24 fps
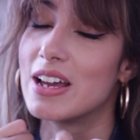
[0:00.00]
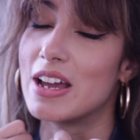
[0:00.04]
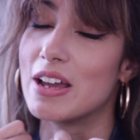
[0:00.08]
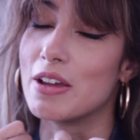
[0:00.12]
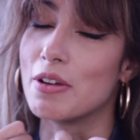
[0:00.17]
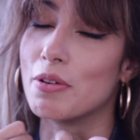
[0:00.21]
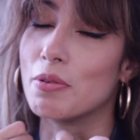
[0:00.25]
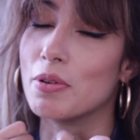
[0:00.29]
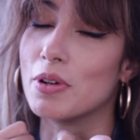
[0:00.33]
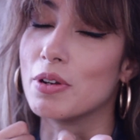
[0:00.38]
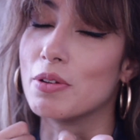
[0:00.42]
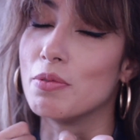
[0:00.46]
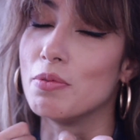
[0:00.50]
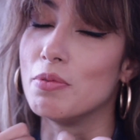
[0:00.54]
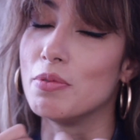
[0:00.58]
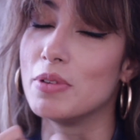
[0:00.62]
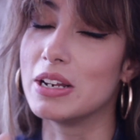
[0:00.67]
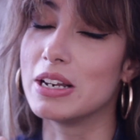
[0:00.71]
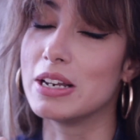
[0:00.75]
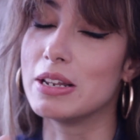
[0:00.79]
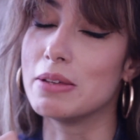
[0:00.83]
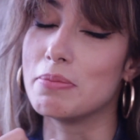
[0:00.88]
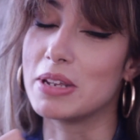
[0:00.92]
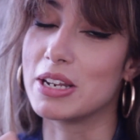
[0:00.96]
It would
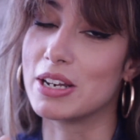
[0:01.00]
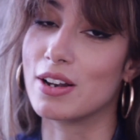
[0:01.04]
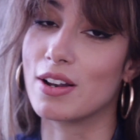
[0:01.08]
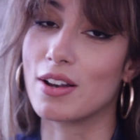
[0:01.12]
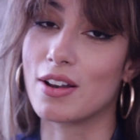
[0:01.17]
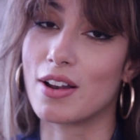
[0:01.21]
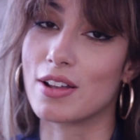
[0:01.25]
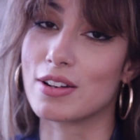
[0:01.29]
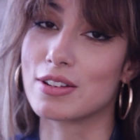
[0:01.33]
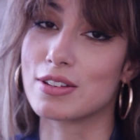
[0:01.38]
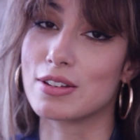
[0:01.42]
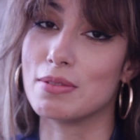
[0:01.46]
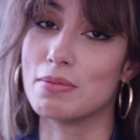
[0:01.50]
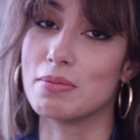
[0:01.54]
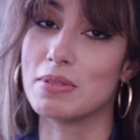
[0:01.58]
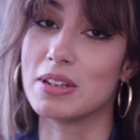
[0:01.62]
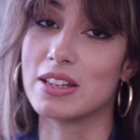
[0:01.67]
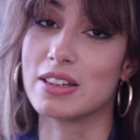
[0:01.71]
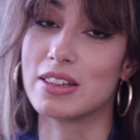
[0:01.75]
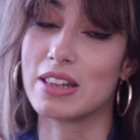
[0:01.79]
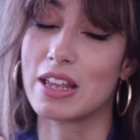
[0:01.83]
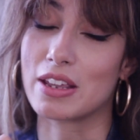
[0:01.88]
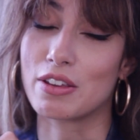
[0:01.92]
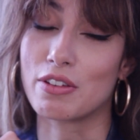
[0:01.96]
really mean a lot to
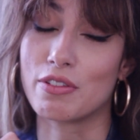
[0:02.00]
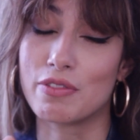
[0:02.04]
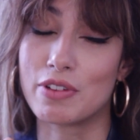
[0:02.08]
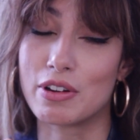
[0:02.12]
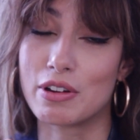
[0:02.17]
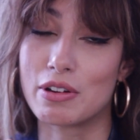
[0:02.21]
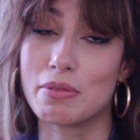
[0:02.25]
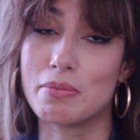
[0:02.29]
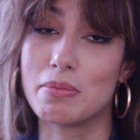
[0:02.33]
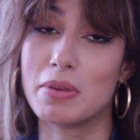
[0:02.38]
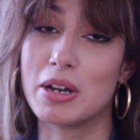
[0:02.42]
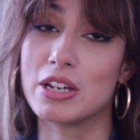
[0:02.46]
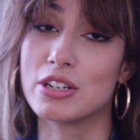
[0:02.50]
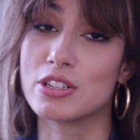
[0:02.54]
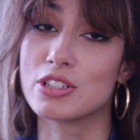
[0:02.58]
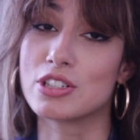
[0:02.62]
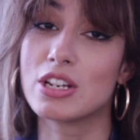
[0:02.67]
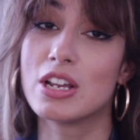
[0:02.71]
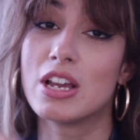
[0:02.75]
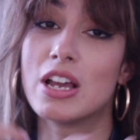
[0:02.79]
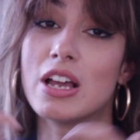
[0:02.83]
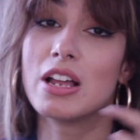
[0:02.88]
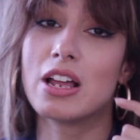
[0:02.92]
me. Thank you very much.